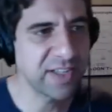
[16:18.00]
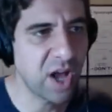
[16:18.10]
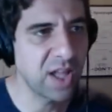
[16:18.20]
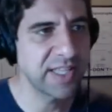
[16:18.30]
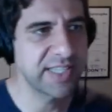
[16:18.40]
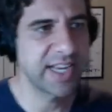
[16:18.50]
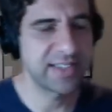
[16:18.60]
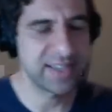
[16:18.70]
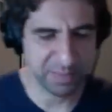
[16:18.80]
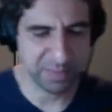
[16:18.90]
all it
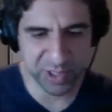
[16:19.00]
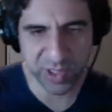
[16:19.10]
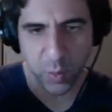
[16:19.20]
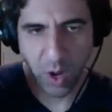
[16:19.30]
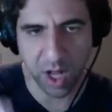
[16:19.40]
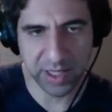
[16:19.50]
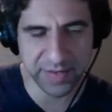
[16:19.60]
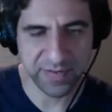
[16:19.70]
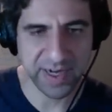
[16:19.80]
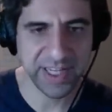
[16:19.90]
does is it puts a wall
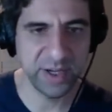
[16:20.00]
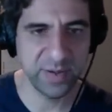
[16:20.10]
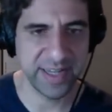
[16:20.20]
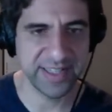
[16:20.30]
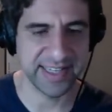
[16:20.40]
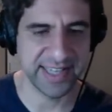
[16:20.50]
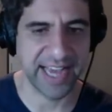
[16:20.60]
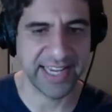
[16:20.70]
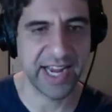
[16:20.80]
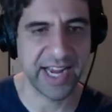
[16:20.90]
in front of you and says,
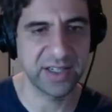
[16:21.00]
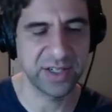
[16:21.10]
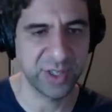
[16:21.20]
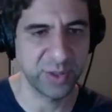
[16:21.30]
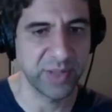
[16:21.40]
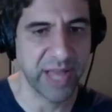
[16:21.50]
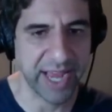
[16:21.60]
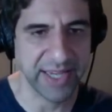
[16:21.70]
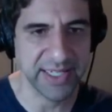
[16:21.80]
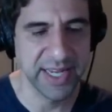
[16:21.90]
I can't do
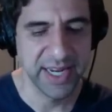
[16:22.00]
that.